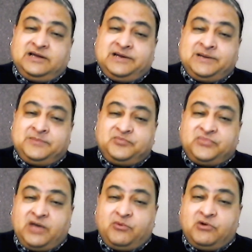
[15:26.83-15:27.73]

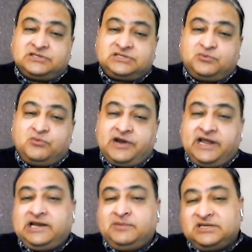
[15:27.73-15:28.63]
there was one
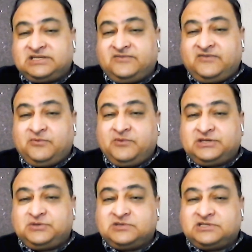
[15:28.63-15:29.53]
element of it
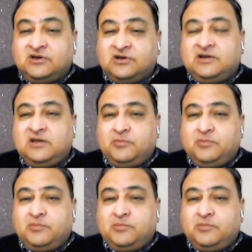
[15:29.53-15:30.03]
which was not